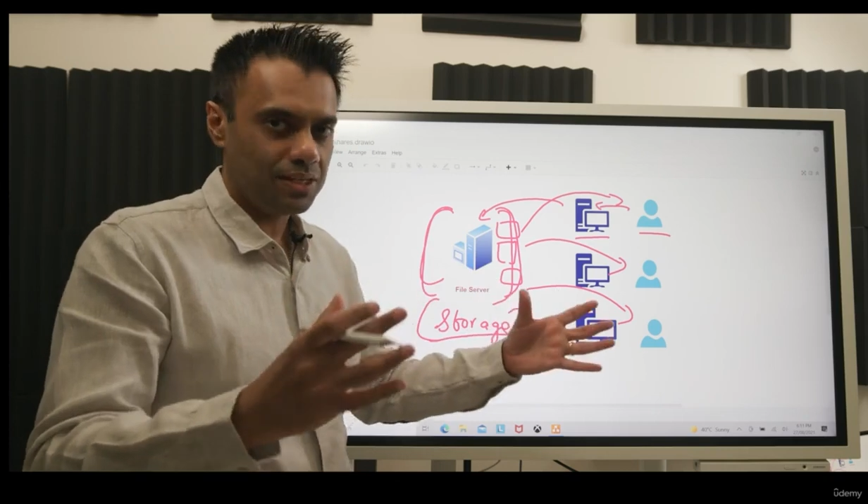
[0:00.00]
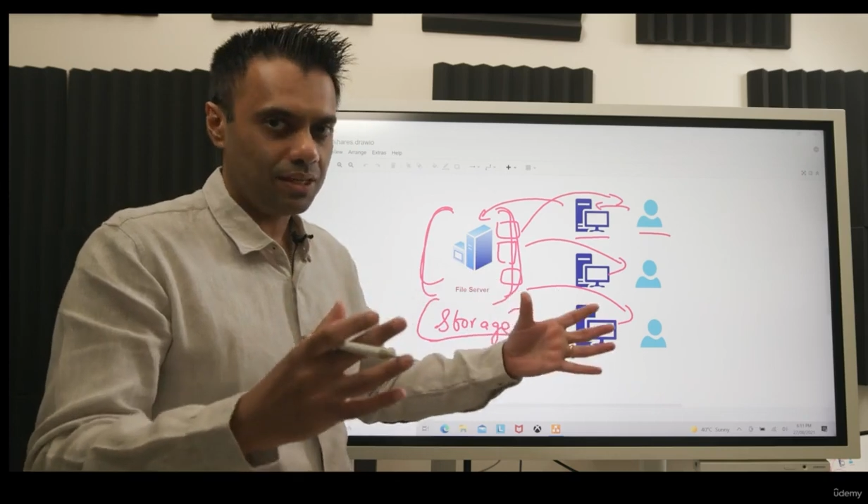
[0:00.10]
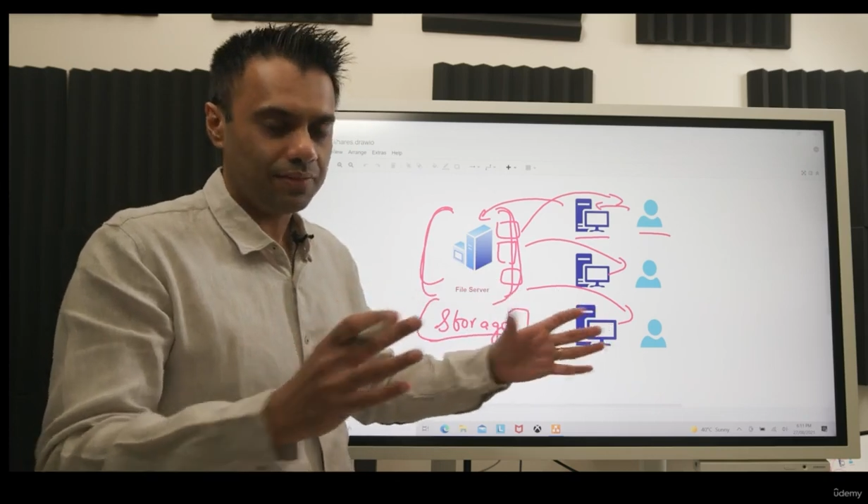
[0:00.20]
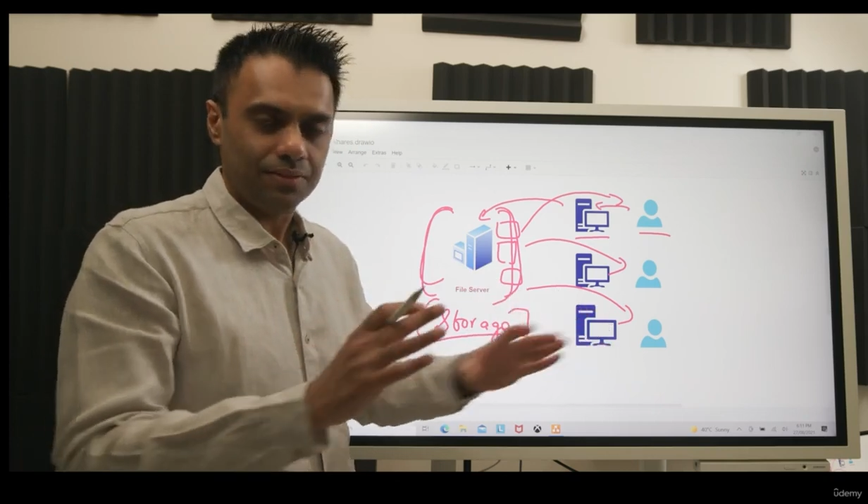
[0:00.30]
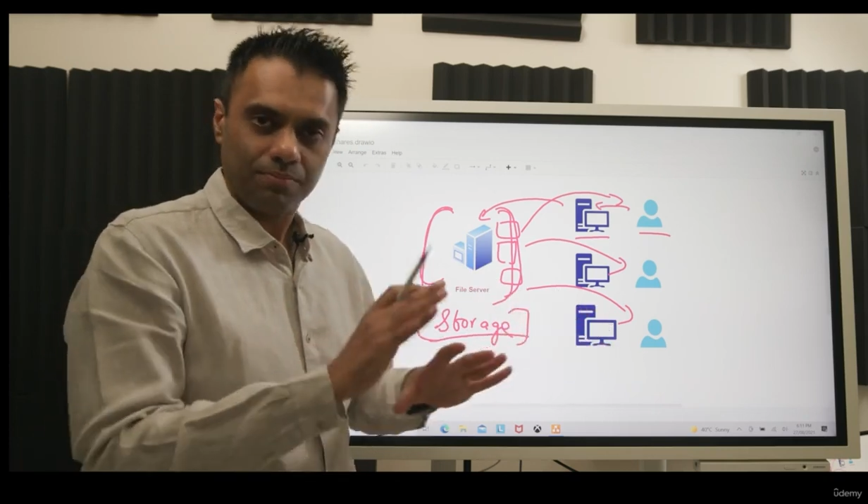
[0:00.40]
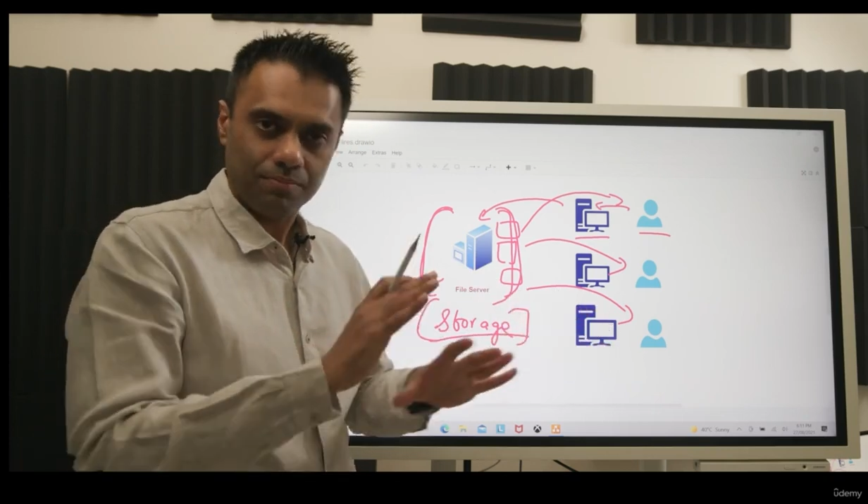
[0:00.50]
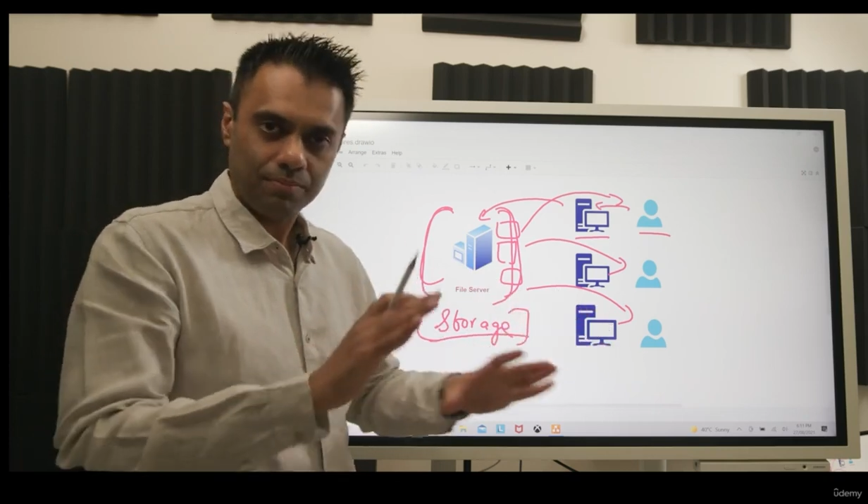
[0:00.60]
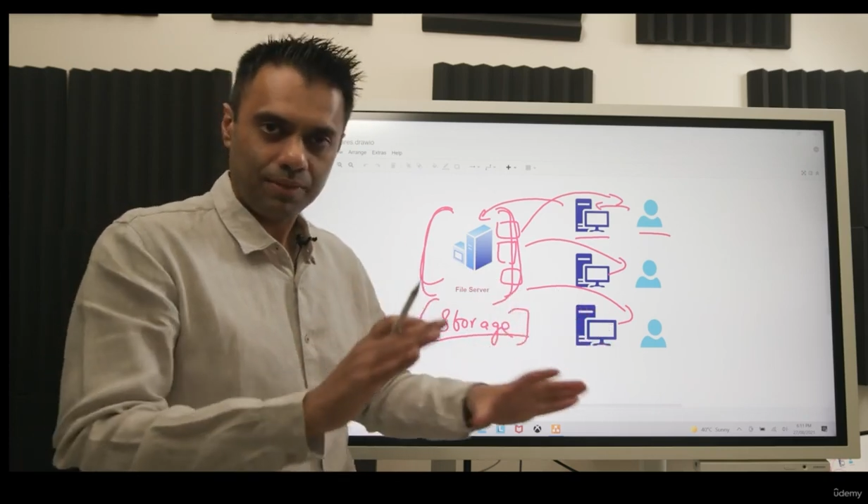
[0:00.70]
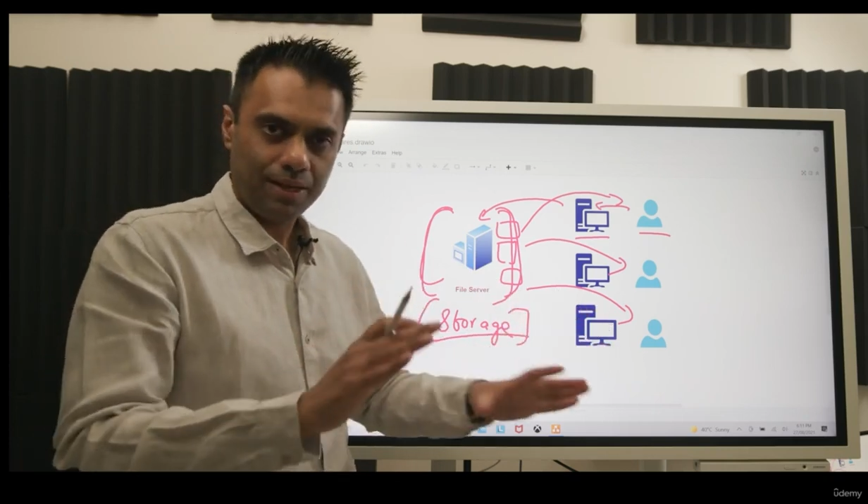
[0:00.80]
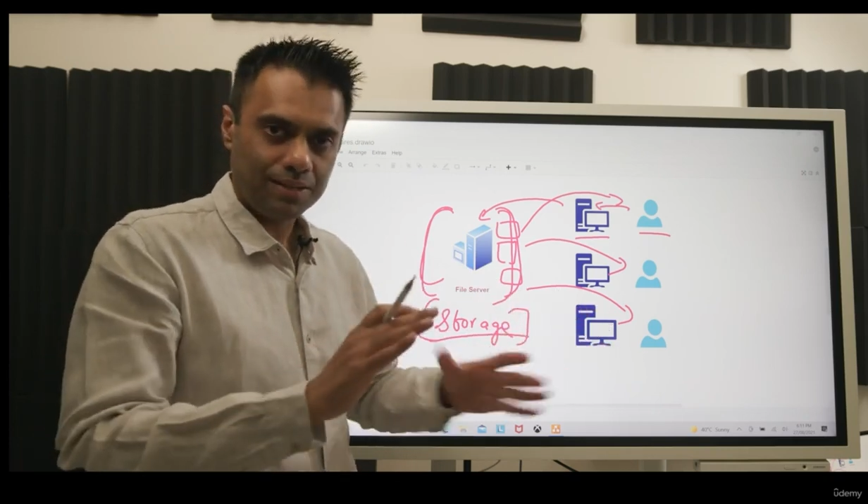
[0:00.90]
service,
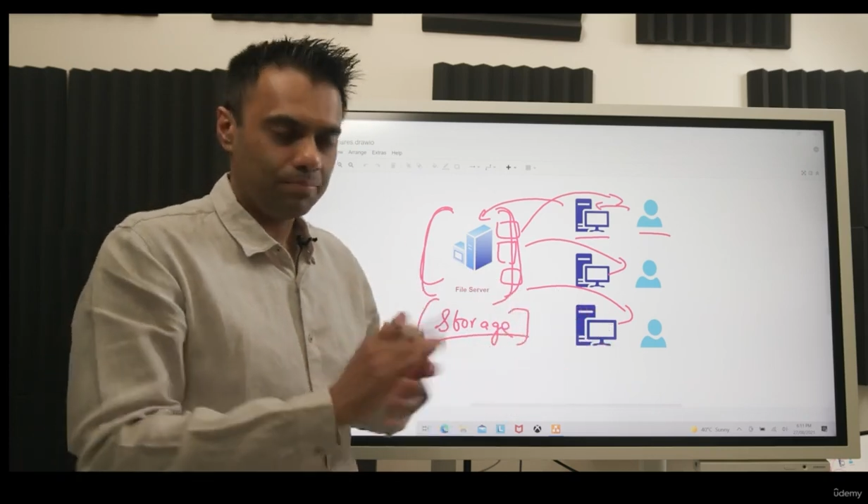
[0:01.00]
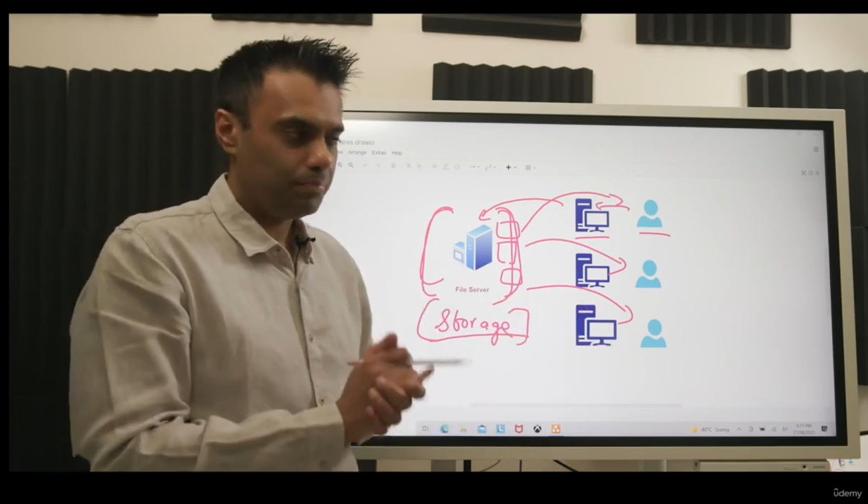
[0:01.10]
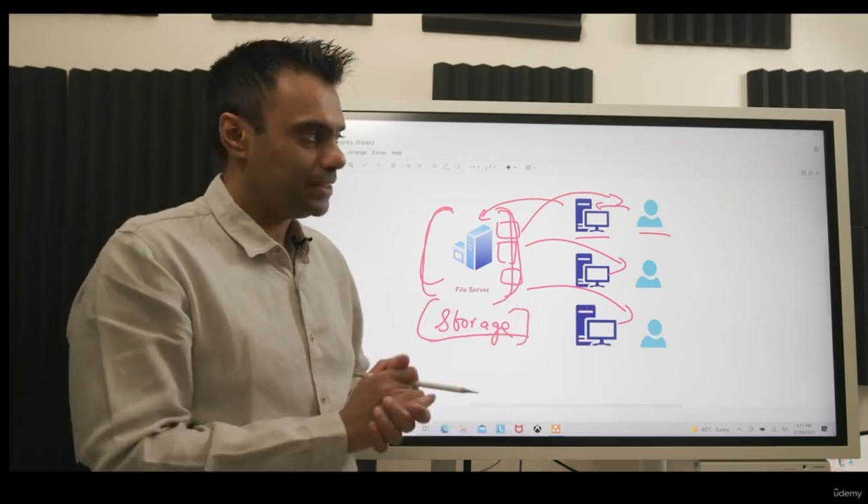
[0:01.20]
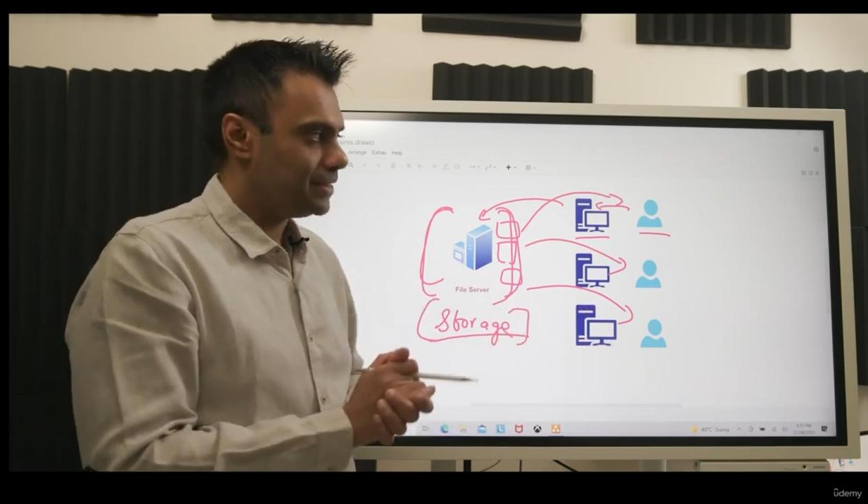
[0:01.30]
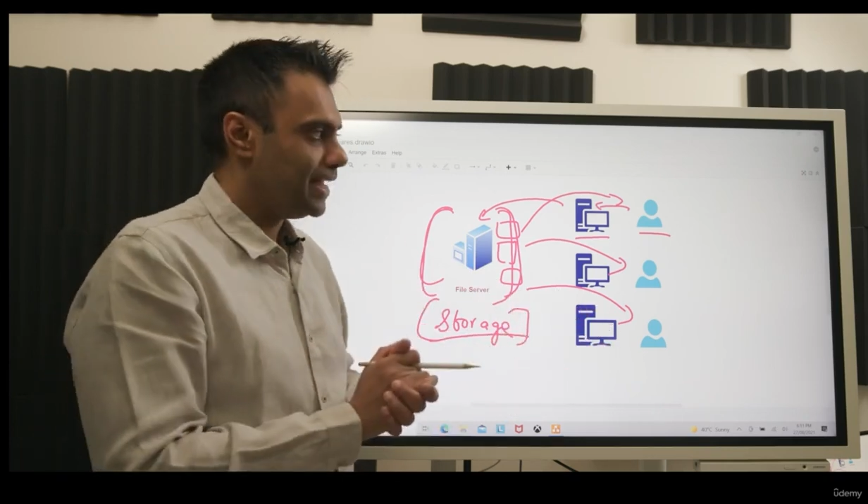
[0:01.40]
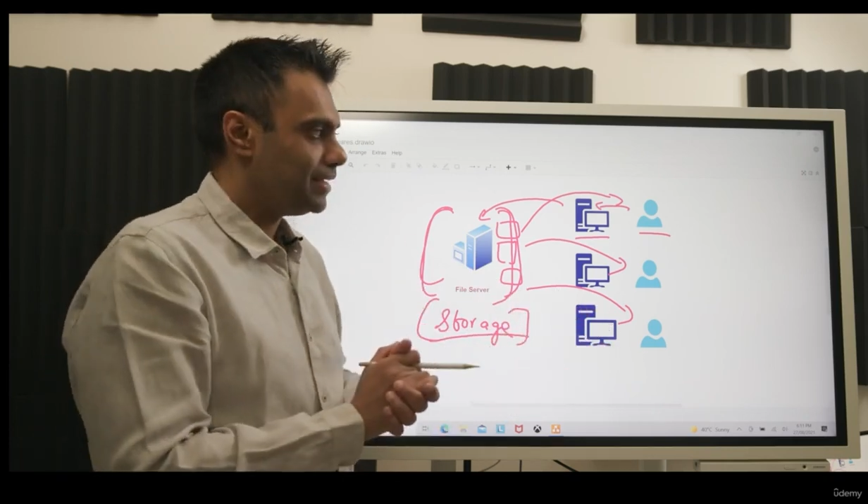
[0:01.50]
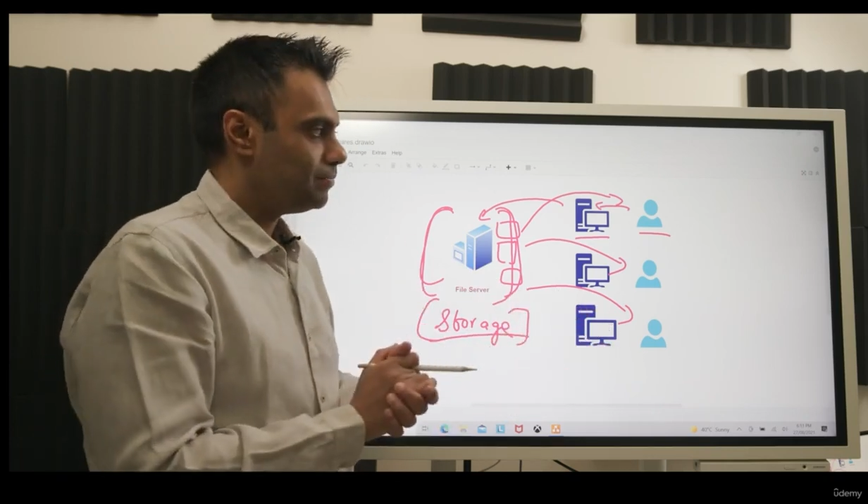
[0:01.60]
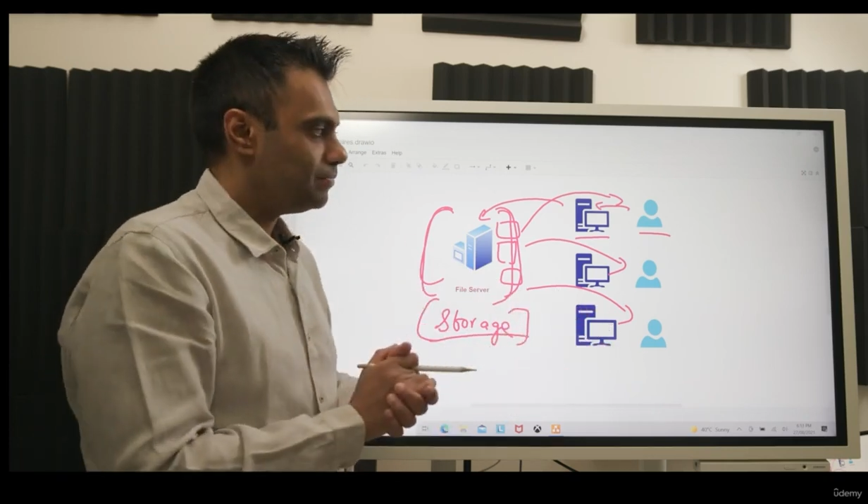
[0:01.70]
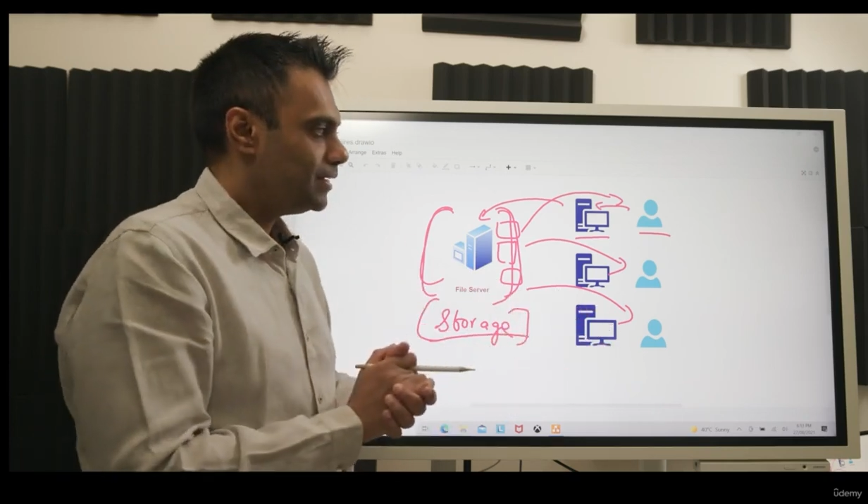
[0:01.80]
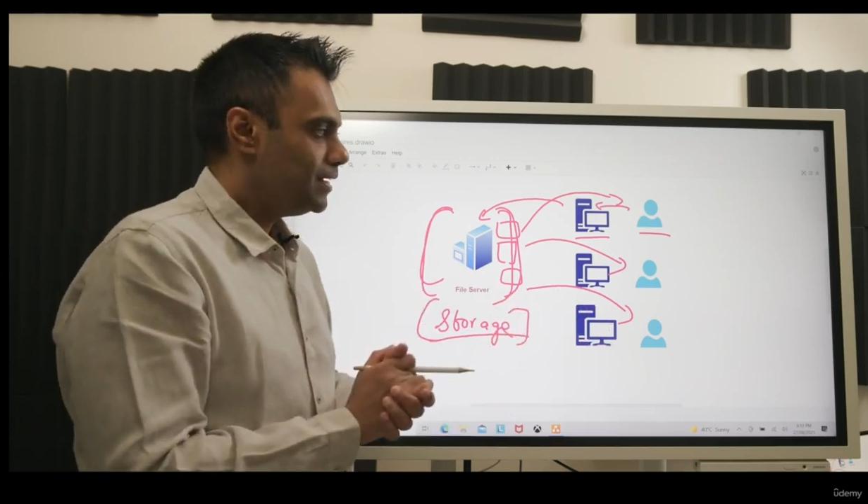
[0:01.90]
as simple as that.